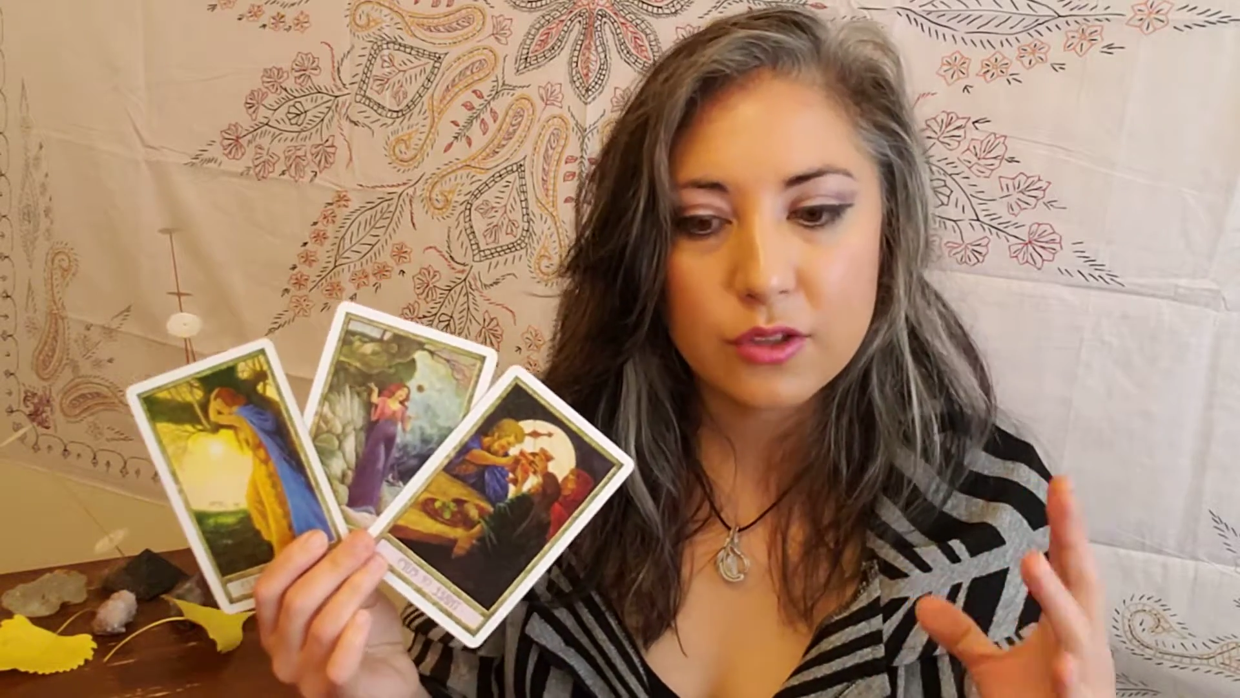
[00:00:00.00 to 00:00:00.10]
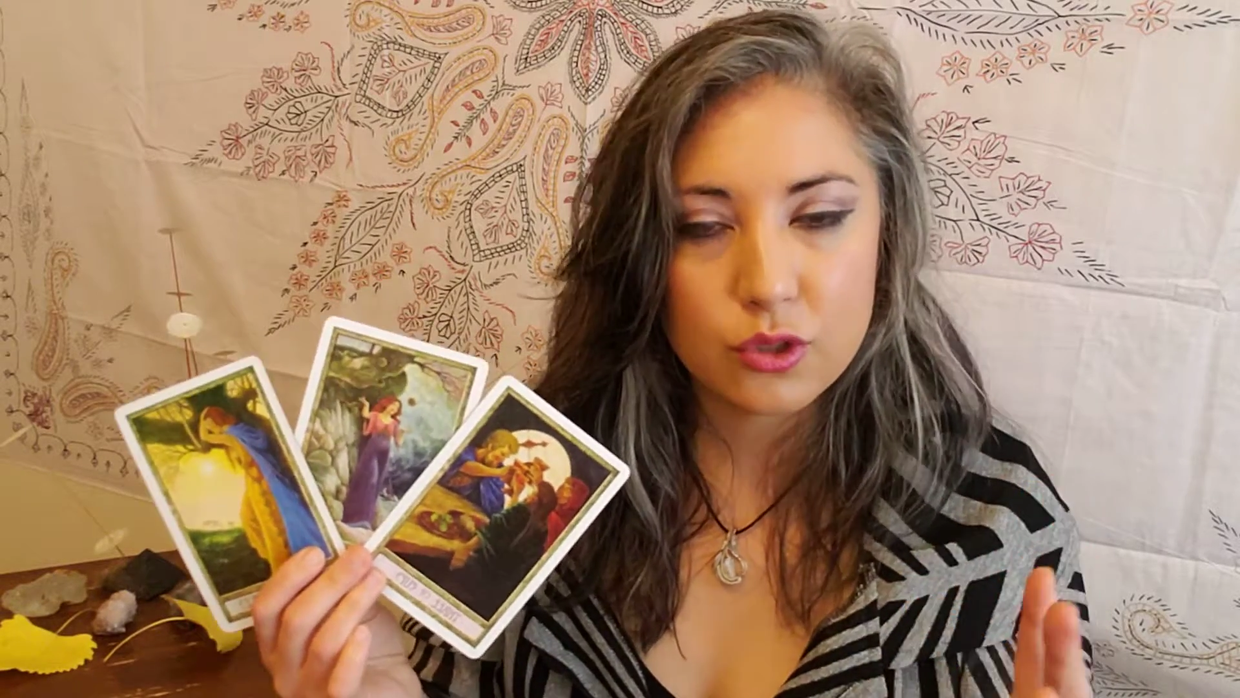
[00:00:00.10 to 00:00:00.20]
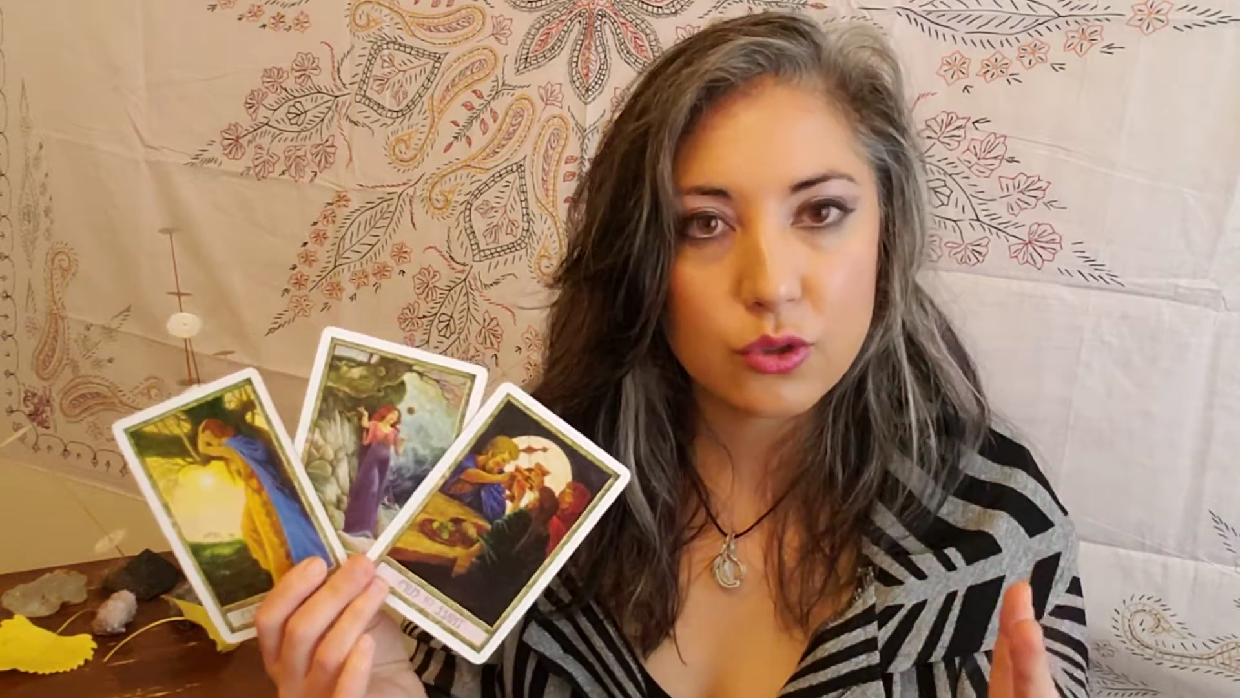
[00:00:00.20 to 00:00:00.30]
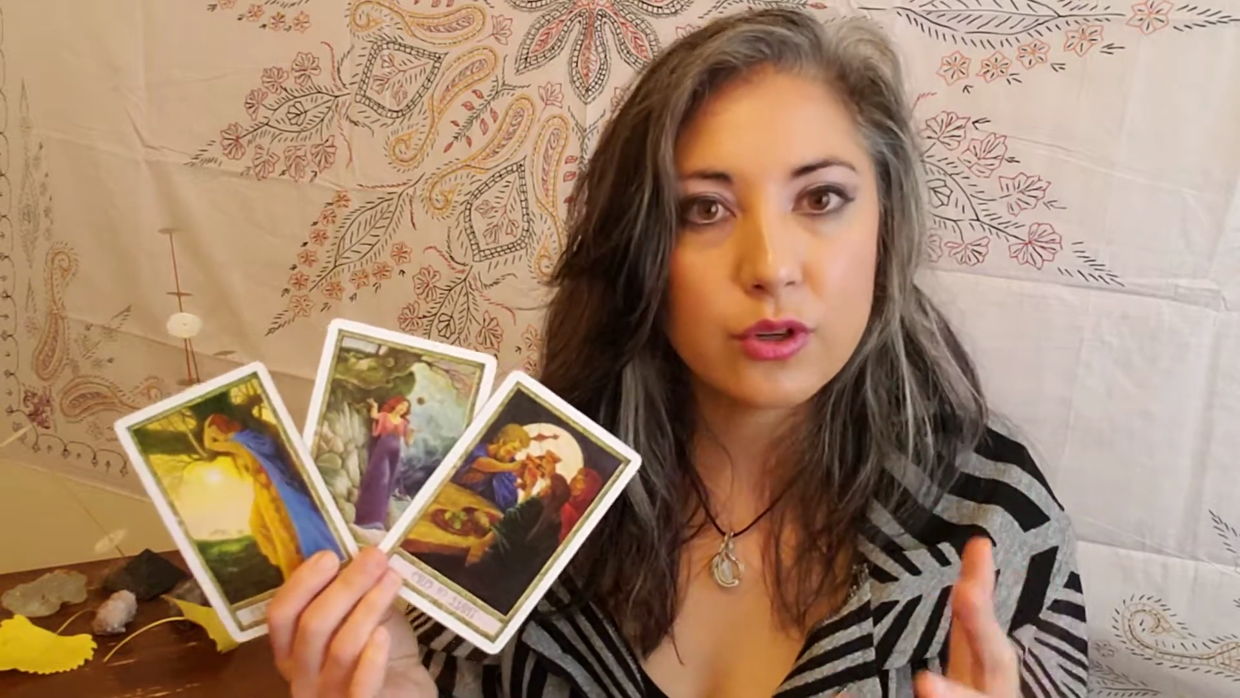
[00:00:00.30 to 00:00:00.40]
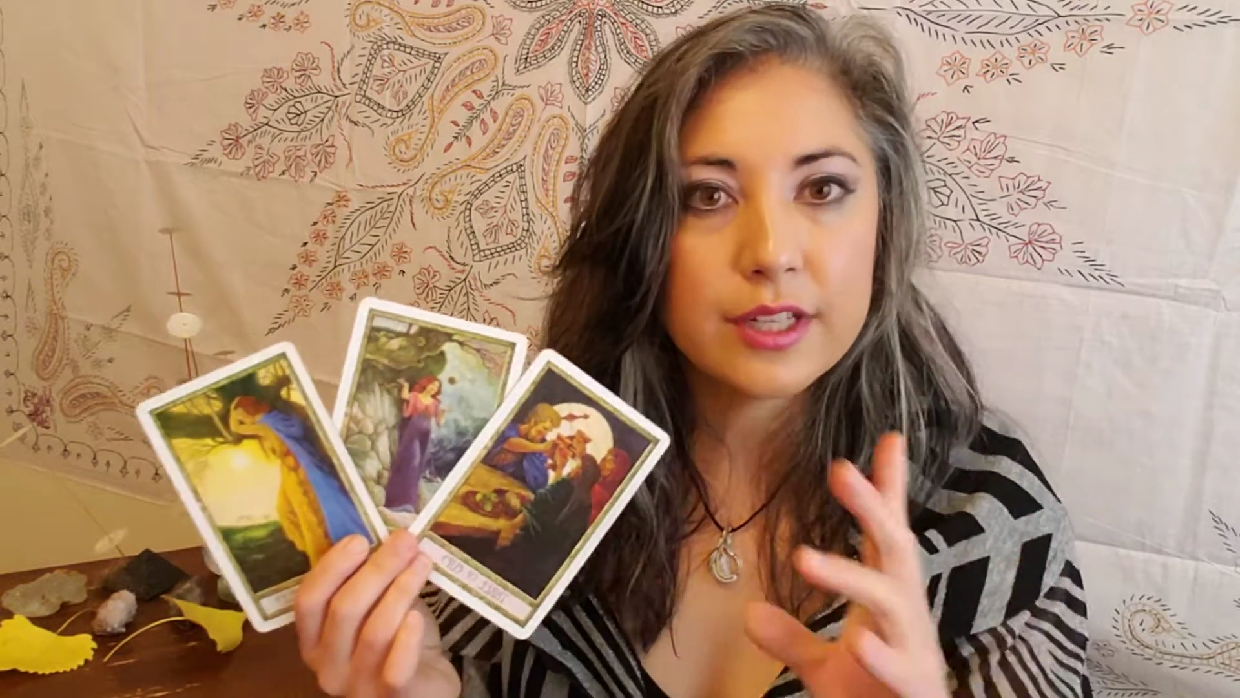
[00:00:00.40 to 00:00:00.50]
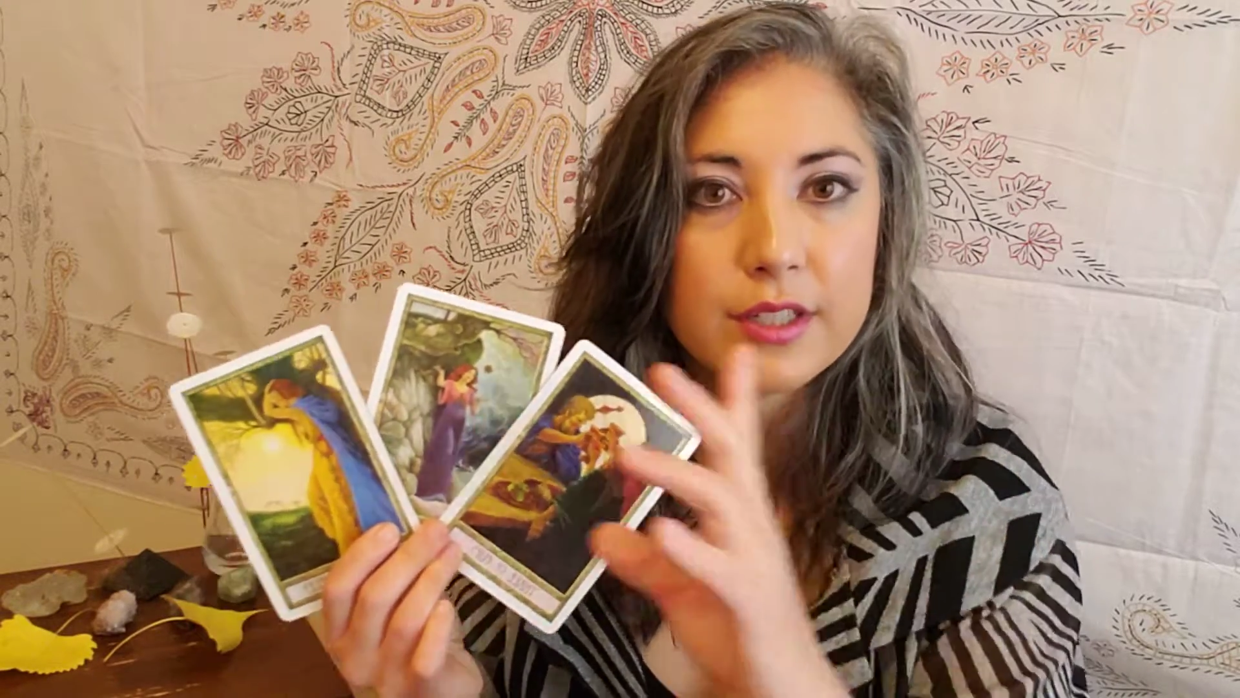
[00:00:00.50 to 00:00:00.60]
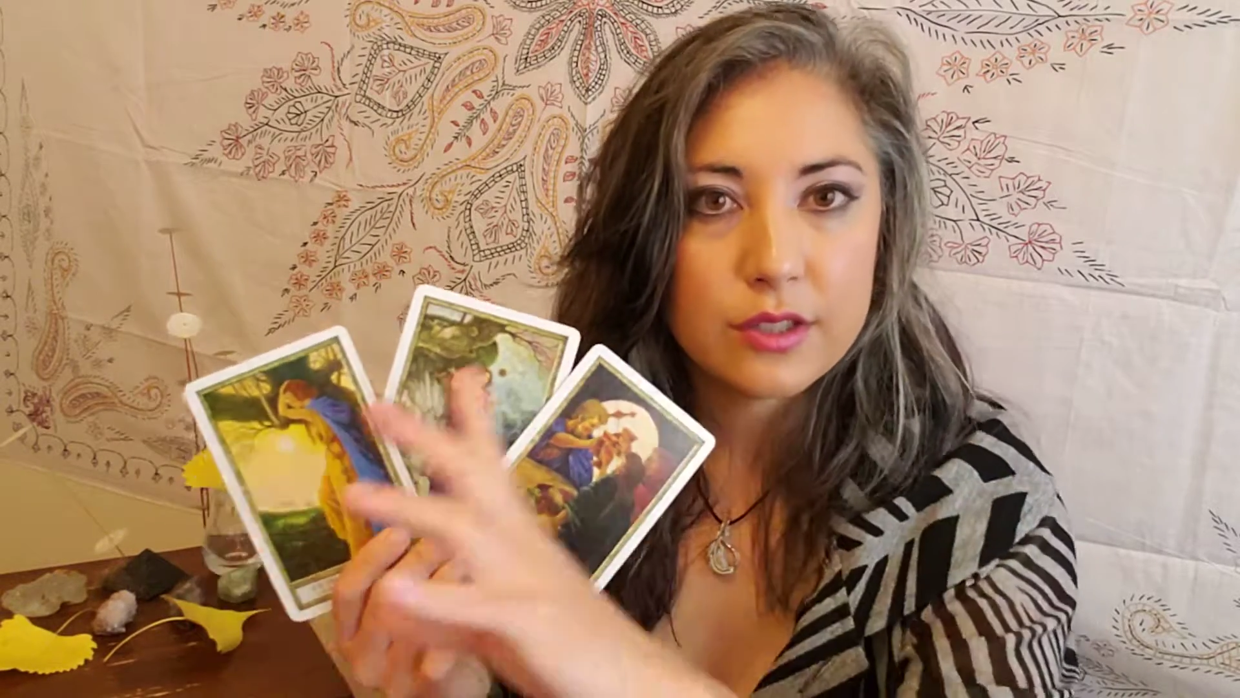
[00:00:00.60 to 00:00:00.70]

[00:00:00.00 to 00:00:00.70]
choice